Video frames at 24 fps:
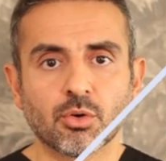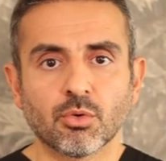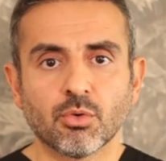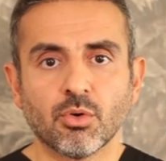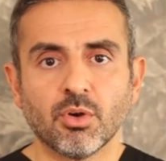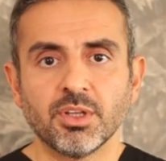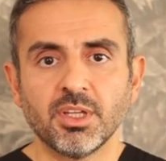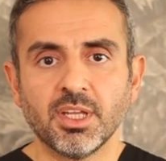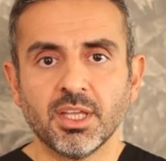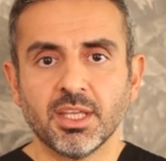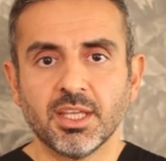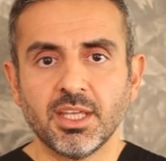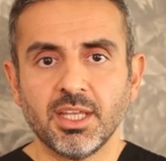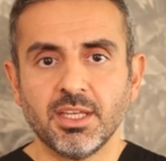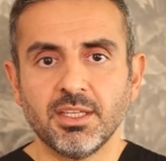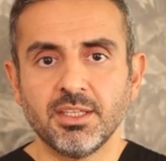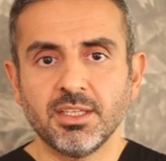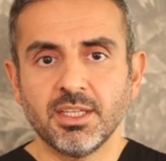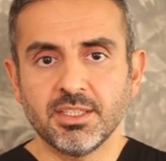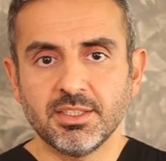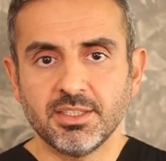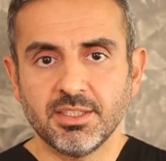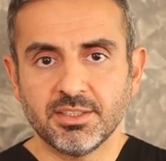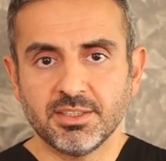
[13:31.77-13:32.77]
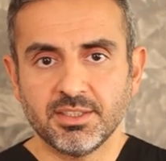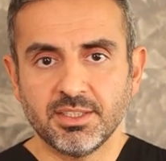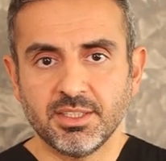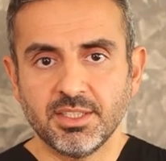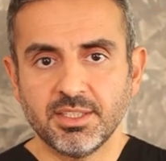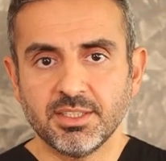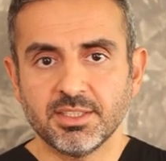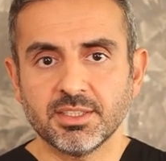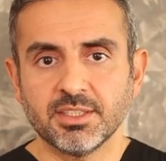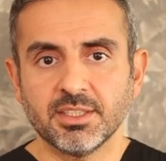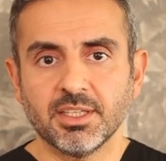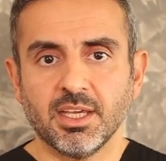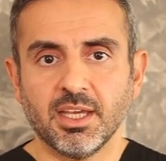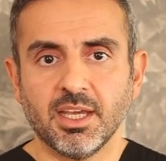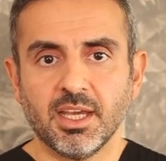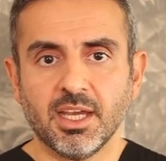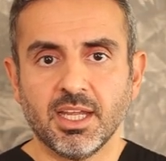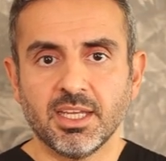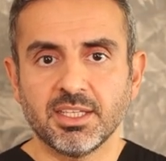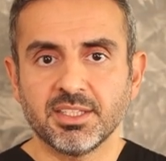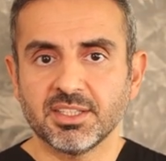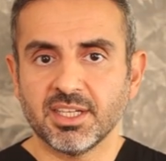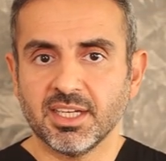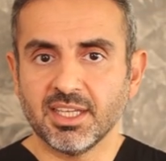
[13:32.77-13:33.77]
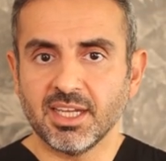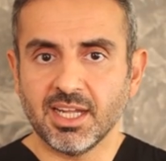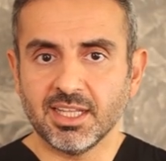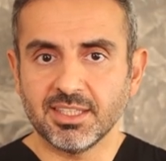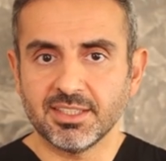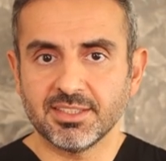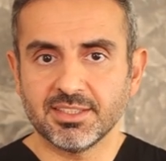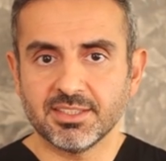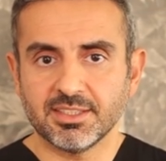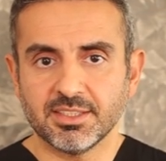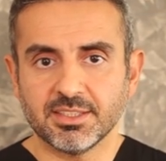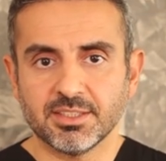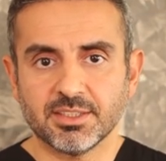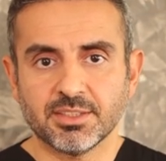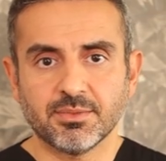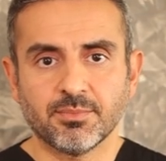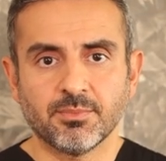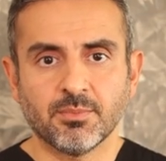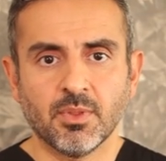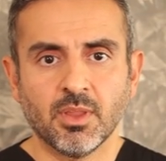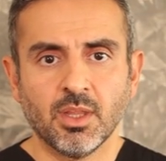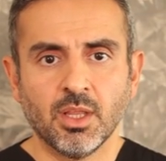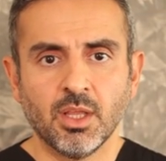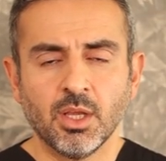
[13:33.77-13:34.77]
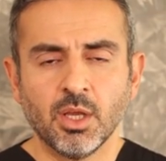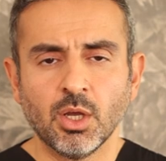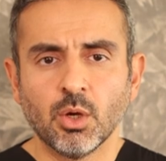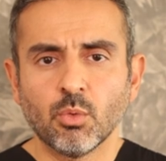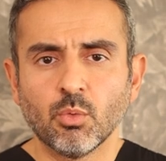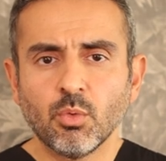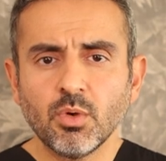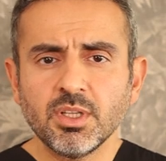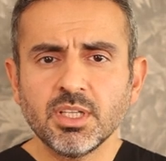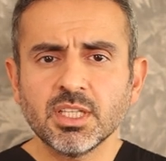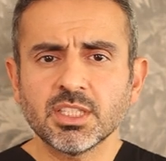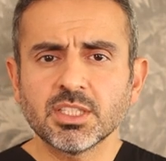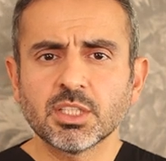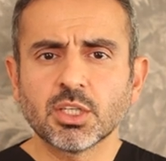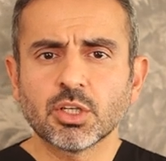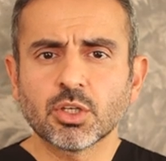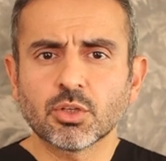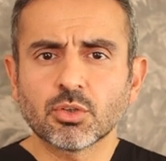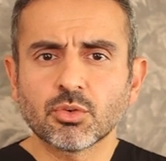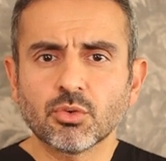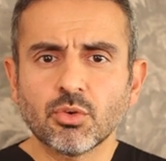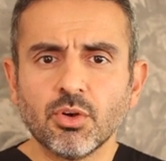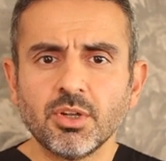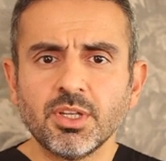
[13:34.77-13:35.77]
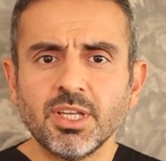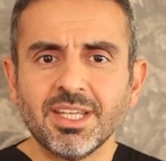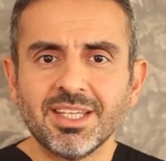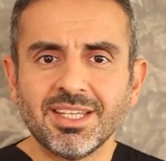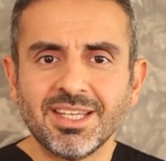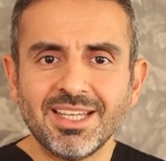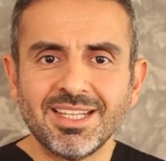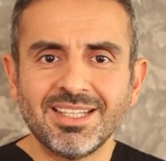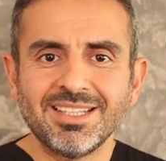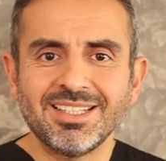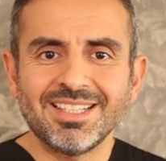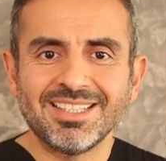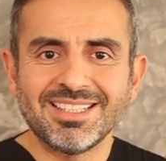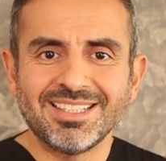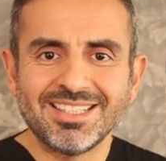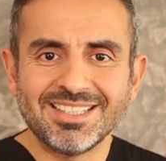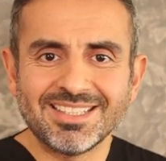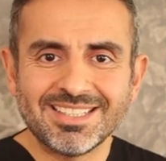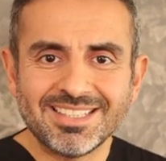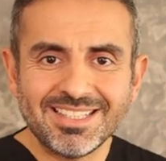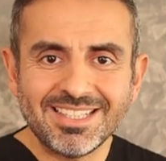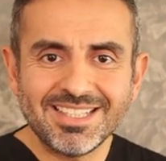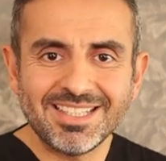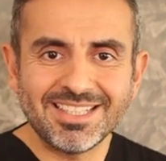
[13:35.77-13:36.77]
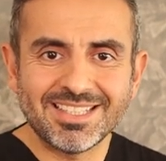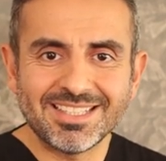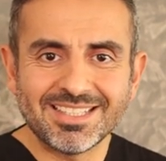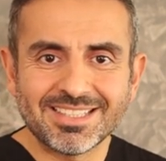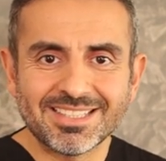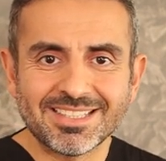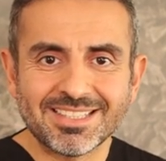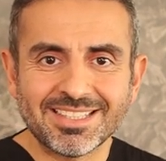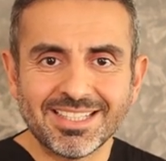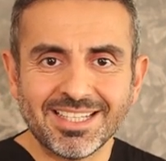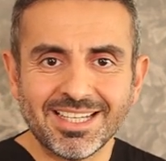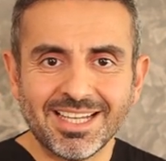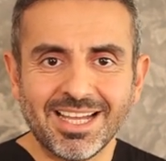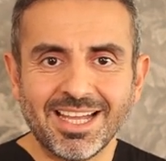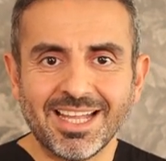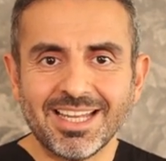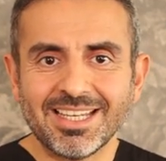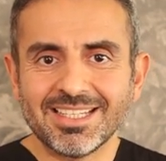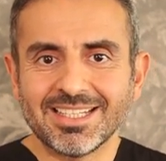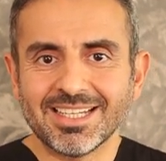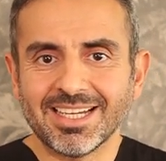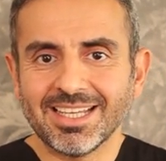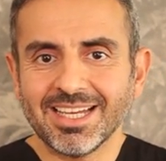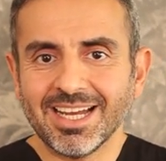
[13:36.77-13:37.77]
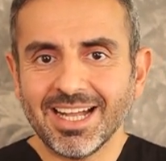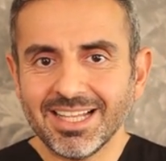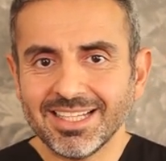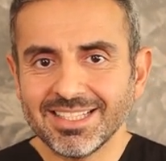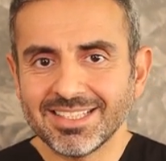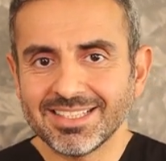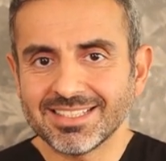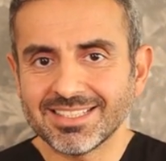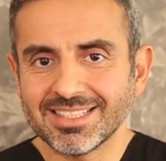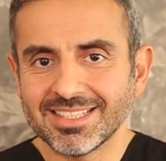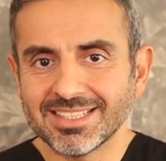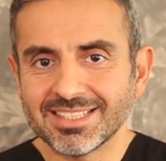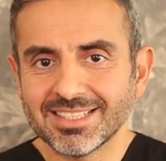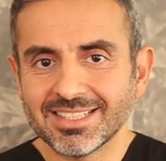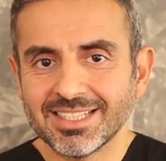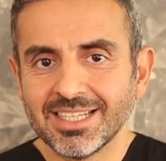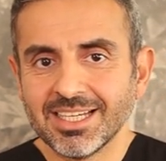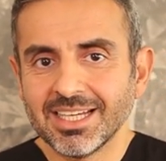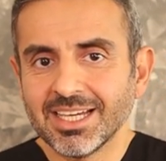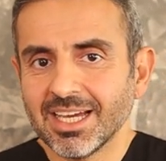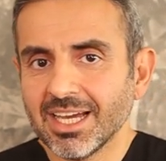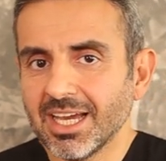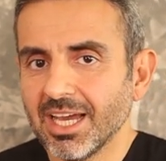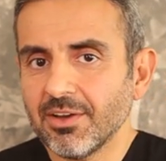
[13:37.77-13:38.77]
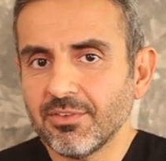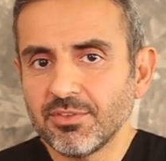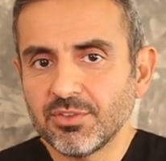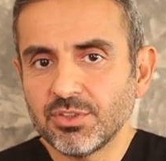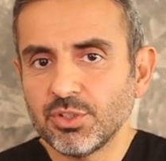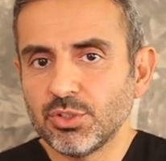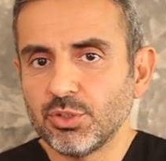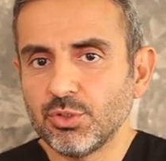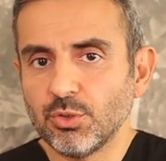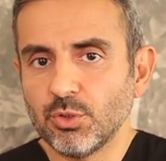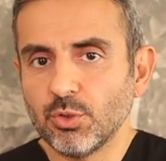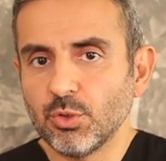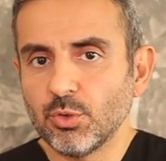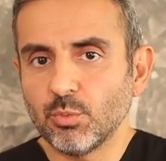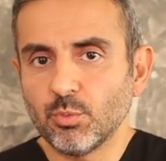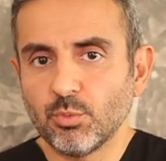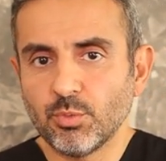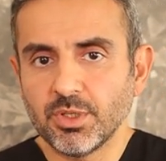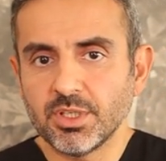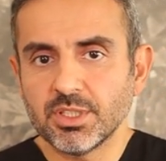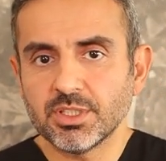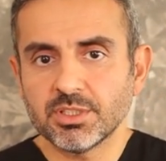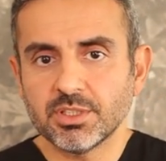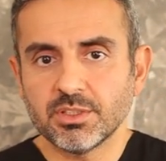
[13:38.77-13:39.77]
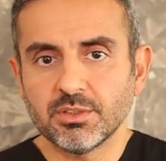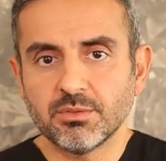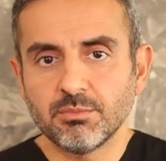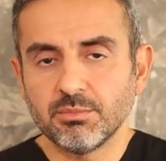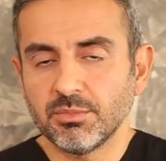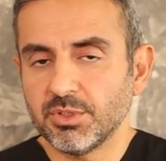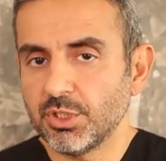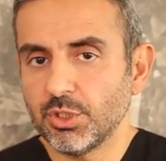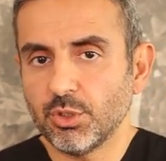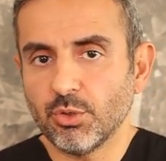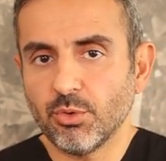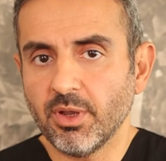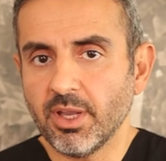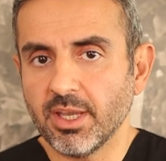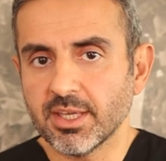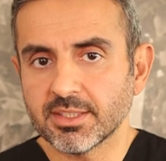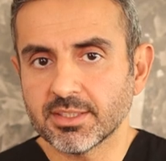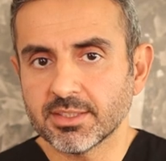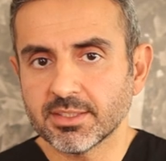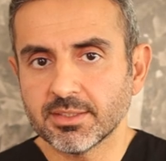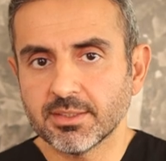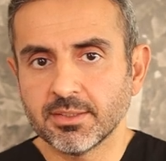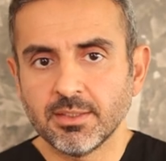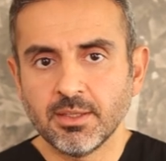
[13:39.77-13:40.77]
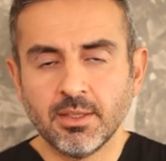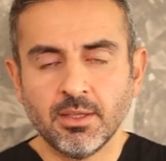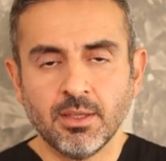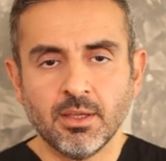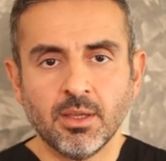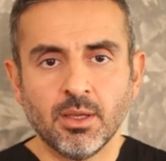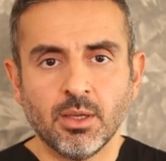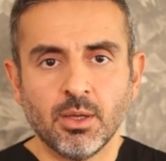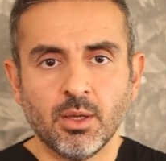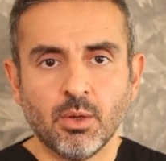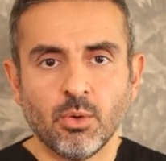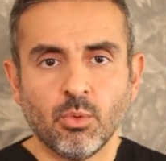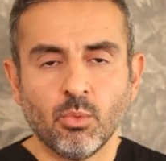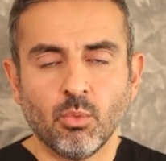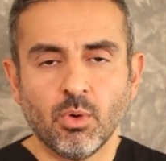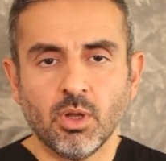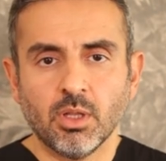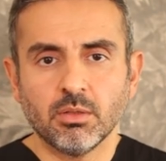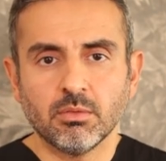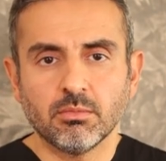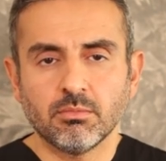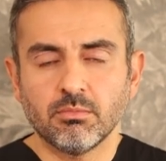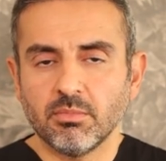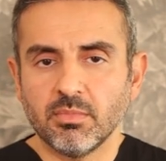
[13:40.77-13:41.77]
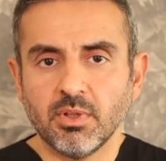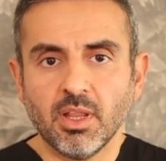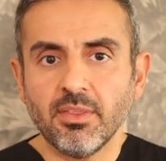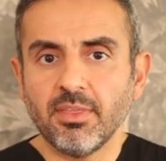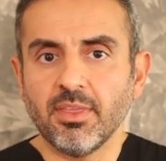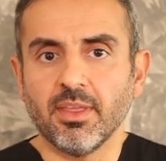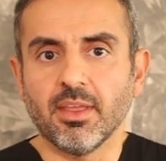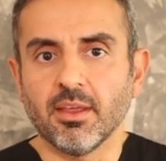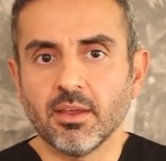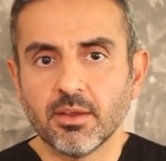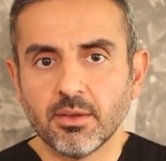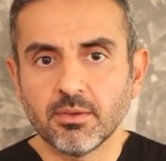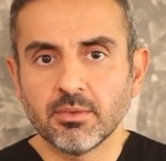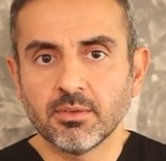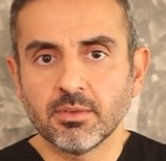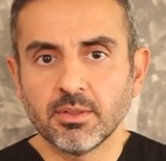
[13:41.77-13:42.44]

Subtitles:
Chronic kidney disease and dialysis. What does chronic kidney disease and dialysis have to do with TOS? Well, nothing.